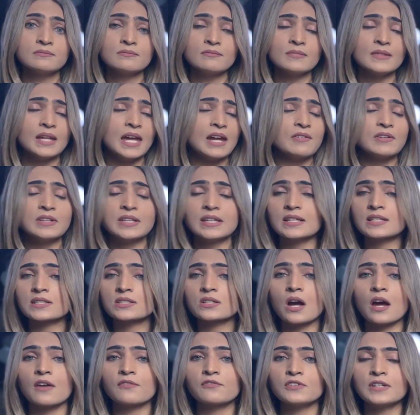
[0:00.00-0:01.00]
Everything is
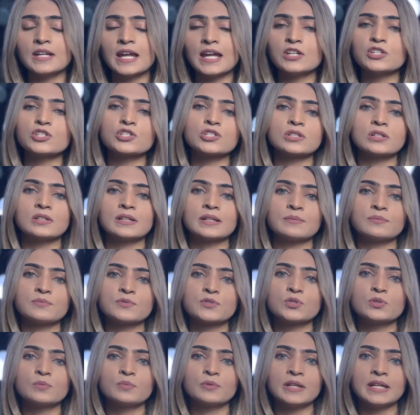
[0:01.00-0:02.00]
confidential and
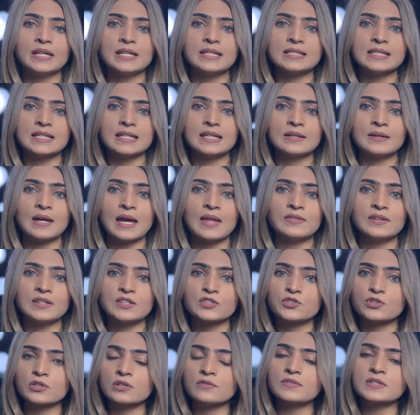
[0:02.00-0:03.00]
super easy, and
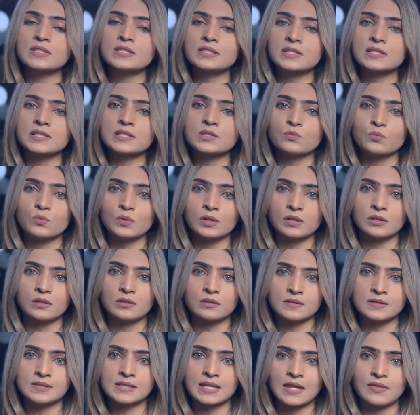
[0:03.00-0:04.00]
these services
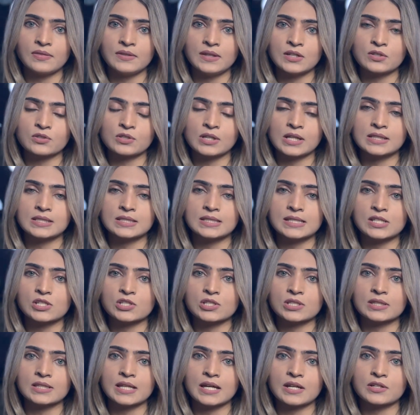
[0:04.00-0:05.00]
will send the
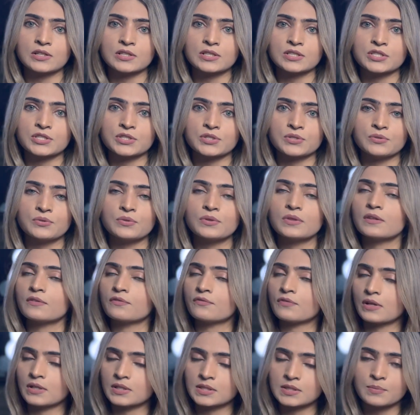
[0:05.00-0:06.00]
accreditation letter to the
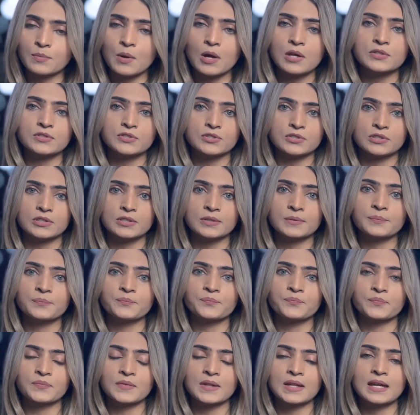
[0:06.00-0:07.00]
fund sponsor.
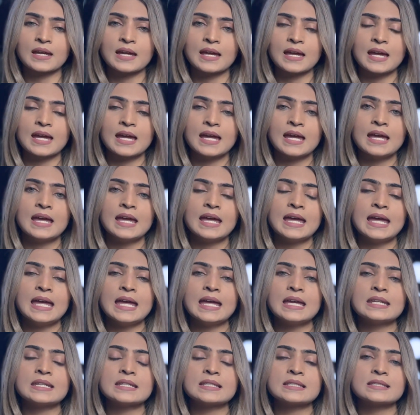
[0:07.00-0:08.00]

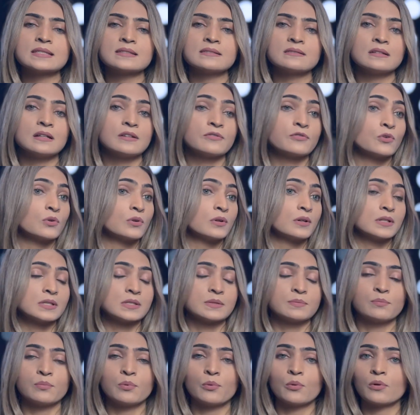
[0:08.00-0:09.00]
It is, of
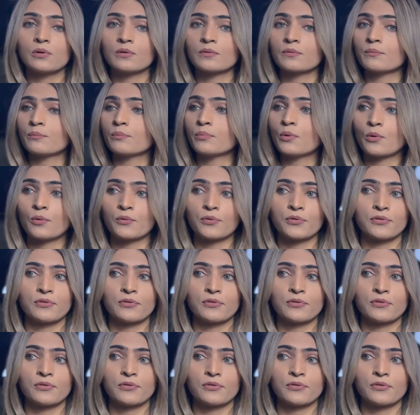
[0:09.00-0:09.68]
course, both